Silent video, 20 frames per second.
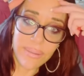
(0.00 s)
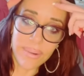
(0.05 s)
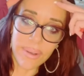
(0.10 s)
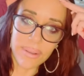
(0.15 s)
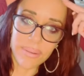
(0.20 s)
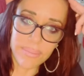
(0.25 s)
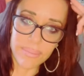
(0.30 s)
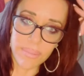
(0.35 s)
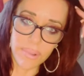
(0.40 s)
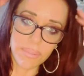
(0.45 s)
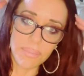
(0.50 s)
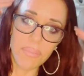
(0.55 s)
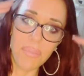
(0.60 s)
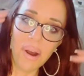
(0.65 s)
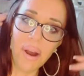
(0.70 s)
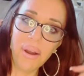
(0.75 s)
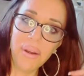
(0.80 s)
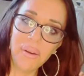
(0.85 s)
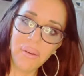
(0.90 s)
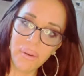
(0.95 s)
well,
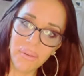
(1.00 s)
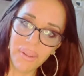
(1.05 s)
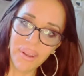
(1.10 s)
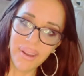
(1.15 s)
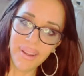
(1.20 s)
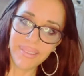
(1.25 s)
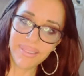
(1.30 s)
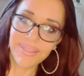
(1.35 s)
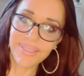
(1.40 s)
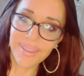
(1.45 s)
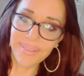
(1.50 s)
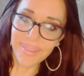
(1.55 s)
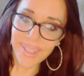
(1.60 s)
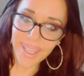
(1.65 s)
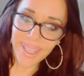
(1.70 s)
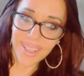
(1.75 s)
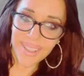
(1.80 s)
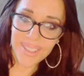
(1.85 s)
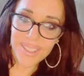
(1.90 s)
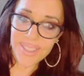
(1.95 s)
my whole life, I'm
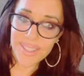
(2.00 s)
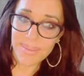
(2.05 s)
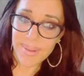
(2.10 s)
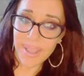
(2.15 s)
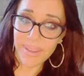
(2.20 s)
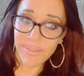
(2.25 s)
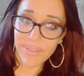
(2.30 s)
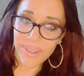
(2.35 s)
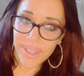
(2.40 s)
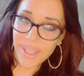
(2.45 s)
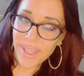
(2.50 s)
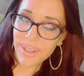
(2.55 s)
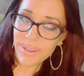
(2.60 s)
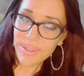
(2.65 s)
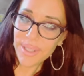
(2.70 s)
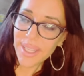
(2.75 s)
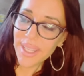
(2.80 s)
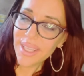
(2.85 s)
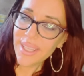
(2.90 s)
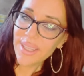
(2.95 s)
not going to speak for you,